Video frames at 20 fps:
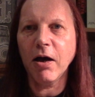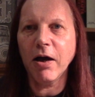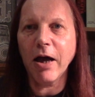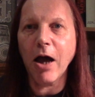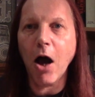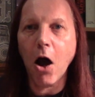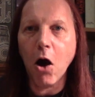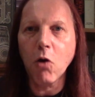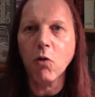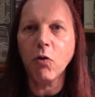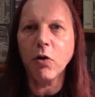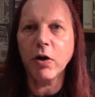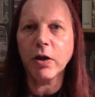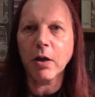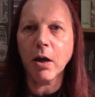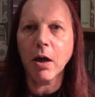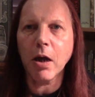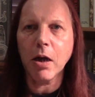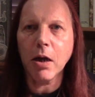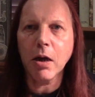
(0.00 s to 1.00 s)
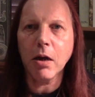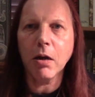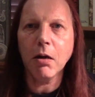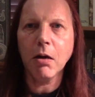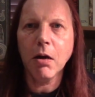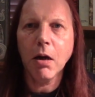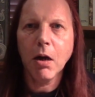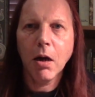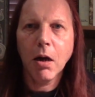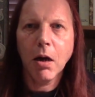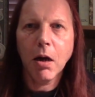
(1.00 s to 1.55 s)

wholly in